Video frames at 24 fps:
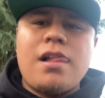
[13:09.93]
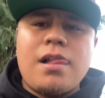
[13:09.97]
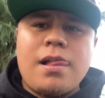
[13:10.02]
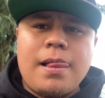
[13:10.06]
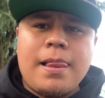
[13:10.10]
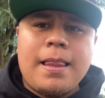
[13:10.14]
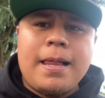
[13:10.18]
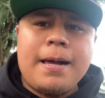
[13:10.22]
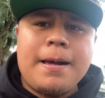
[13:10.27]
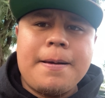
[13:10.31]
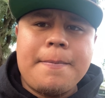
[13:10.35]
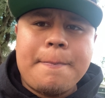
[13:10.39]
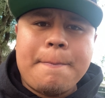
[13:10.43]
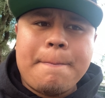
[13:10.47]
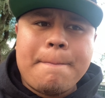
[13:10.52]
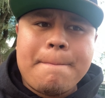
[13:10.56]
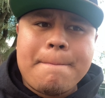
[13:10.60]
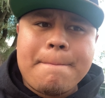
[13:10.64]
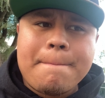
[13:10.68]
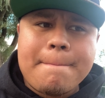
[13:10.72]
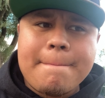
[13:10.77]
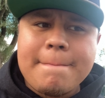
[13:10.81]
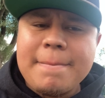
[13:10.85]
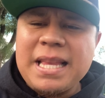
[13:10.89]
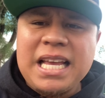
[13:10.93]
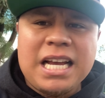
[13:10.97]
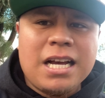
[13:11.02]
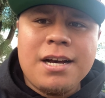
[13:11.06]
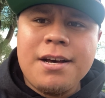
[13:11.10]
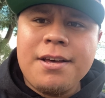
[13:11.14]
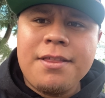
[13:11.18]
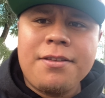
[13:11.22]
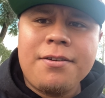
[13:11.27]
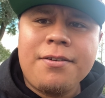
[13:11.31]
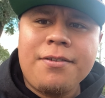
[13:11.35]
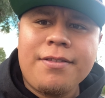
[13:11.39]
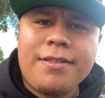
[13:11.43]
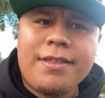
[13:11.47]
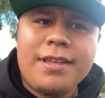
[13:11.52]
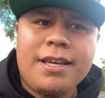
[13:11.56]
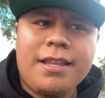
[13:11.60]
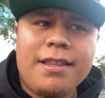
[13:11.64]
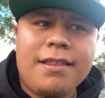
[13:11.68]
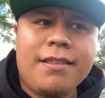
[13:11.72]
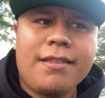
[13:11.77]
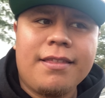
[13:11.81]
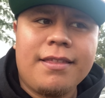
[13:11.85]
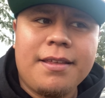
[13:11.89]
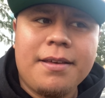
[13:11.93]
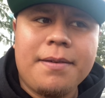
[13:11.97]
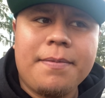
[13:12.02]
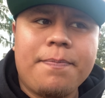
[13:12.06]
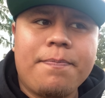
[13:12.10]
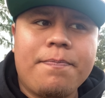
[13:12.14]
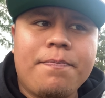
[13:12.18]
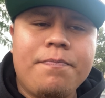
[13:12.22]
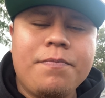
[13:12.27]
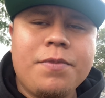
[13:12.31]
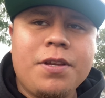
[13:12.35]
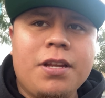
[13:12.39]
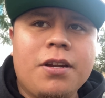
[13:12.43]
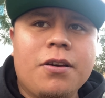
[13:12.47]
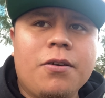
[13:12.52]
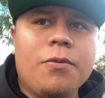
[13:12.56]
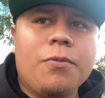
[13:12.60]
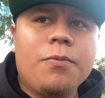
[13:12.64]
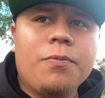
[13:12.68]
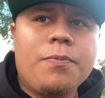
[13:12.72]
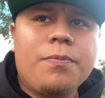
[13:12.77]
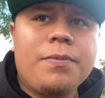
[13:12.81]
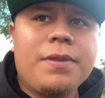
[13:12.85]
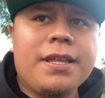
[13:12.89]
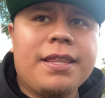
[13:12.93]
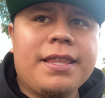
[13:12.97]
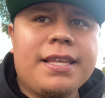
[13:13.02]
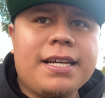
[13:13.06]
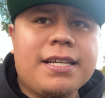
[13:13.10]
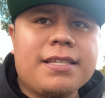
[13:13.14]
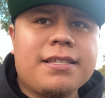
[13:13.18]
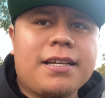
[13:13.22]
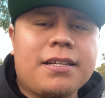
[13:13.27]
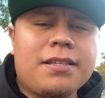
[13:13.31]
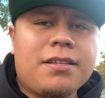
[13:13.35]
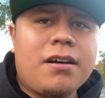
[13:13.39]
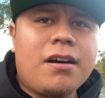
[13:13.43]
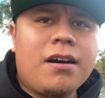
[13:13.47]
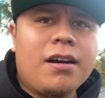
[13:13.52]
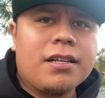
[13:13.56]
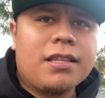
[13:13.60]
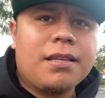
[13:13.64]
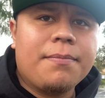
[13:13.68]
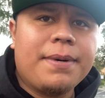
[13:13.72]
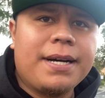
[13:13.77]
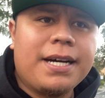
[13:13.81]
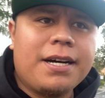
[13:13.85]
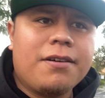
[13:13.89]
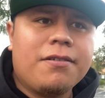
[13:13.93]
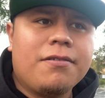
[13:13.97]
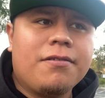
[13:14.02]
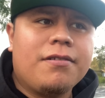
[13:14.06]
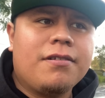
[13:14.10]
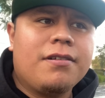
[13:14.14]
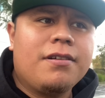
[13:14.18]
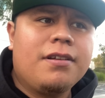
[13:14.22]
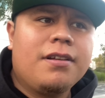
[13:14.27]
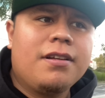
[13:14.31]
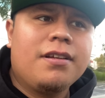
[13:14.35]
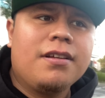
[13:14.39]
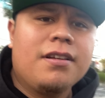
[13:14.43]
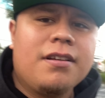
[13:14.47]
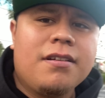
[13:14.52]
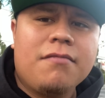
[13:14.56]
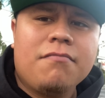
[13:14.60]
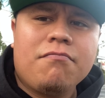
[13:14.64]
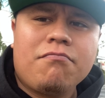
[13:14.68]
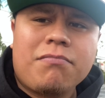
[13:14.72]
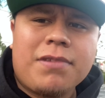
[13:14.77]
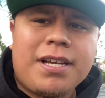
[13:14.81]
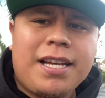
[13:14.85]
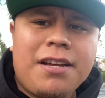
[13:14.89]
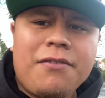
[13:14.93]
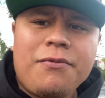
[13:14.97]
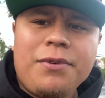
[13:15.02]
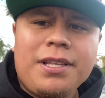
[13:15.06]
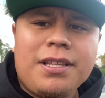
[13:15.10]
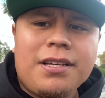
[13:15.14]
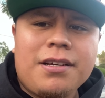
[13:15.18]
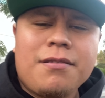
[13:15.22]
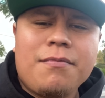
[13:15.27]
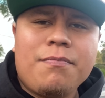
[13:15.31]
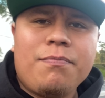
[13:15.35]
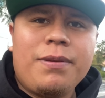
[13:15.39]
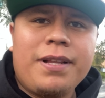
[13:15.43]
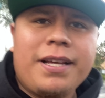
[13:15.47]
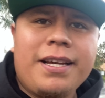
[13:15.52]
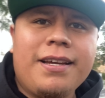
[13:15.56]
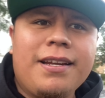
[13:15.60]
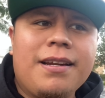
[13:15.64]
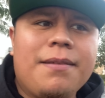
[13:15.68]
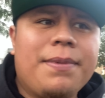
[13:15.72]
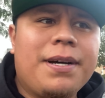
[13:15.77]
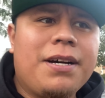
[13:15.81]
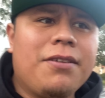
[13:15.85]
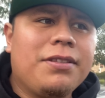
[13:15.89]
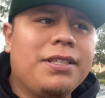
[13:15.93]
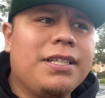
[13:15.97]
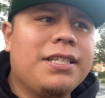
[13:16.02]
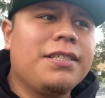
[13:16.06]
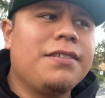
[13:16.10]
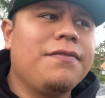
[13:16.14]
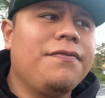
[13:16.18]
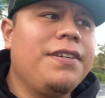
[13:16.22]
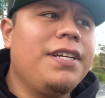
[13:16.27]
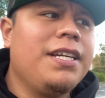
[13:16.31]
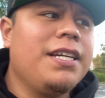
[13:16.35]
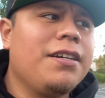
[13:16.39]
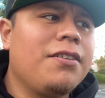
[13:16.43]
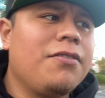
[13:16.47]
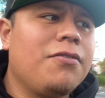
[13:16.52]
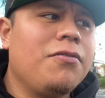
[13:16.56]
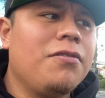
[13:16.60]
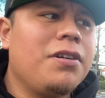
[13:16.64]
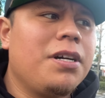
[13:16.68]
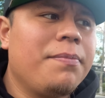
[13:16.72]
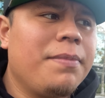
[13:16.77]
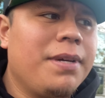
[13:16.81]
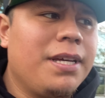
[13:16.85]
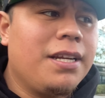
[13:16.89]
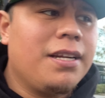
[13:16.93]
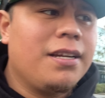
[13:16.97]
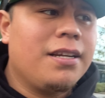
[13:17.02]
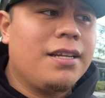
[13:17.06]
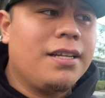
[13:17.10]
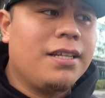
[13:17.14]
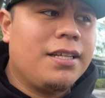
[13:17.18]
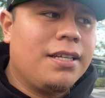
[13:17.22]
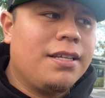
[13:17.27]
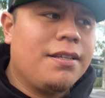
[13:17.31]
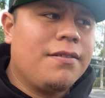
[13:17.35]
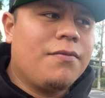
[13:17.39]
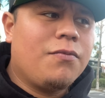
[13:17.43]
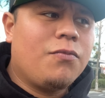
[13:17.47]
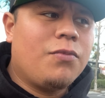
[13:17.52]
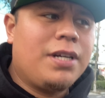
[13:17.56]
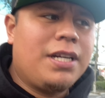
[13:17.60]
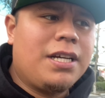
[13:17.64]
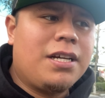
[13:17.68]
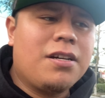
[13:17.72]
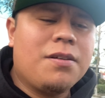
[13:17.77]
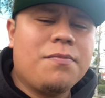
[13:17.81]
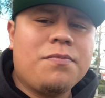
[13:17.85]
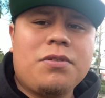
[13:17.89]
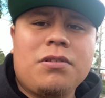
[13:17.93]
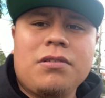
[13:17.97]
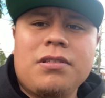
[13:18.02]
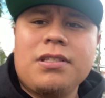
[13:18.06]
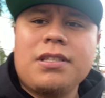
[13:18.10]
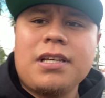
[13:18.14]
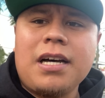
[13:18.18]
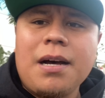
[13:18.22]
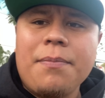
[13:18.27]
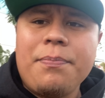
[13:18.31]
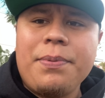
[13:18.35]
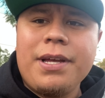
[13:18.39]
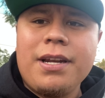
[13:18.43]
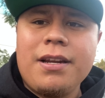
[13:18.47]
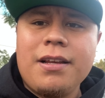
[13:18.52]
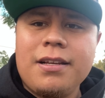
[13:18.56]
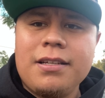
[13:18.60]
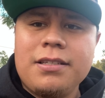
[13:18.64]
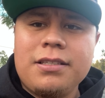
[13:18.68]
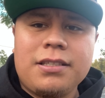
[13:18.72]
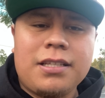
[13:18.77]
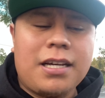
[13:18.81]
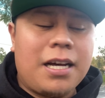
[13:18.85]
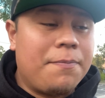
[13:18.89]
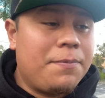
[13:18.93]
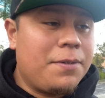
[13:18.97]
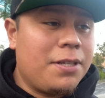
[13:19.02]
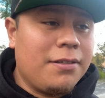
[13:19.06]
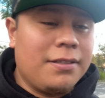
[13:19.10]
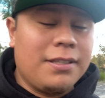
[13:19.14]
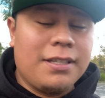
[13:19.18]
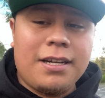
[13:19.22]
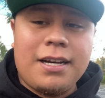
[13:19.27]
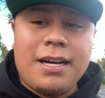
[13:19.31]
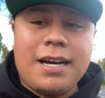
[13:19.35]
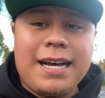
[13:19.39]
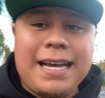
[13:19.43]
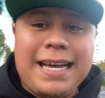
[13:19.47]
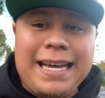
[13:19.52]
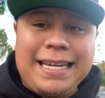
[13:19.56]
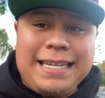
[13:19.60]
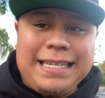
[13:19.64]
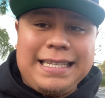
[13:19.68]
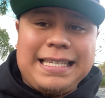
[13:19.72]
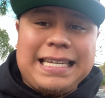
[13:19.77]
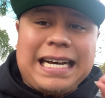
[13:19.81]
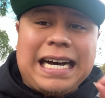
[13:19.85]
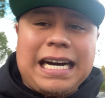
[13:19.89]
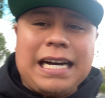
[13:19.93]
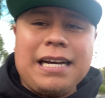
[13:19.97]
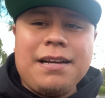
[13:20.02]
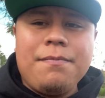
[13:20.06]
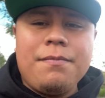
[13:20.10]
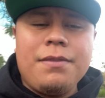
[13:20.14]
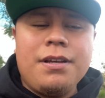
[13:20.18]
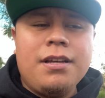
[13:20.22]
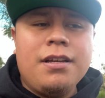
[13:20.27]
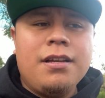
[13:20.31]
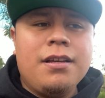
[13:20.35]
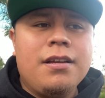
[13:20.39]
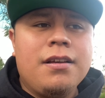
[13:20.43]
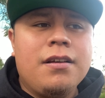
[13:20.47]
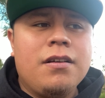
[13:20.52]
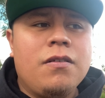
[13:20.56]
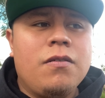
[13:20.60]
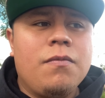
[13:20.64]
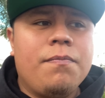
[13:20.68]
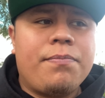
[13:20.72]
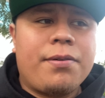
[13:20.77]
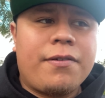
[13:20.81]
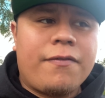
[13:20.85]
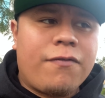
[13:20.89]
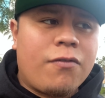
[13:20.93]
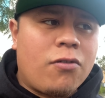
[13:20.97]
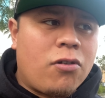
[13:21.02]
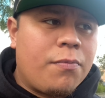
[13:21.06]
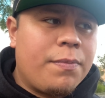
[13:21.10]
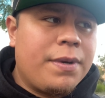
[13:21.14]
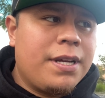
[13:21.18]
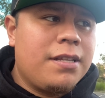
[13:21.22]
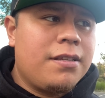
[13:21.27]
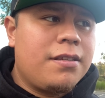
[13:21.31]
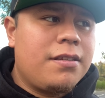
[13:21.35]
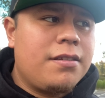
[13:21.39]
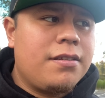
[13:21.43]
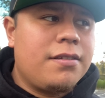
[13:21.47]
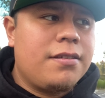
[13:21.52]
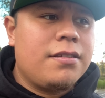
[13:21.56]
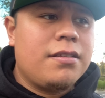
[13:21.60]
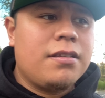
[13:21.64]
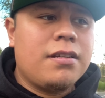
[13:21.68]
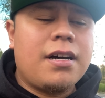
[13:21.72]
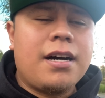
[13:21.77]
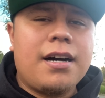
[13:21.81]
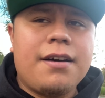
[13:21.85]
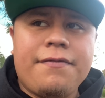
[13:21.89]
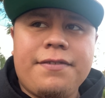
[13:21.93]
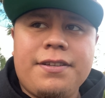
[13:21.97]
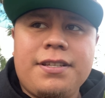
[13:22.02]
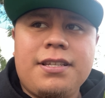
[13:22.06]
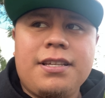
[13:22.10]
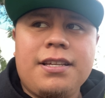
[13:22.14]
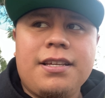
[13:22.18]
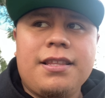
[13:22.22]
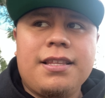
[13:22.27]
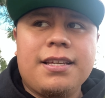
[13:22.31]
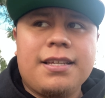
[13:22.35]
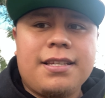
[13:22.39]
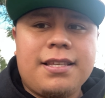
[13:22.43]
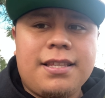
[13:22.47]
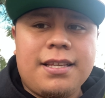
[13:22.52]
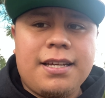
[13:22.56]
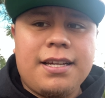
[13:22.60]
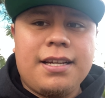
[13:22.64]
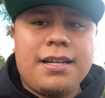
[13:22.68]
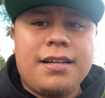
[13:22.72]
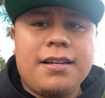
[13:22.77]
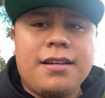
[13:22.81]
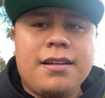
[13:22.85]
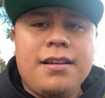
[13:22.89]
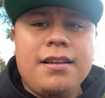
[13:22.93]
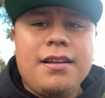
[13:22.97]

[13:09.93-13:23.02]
Um, other than the, you know, the things I talked about, can't really complain about this vehicle. I mean, when it comes to stopping, stops on a dime. Performance, obviously this thing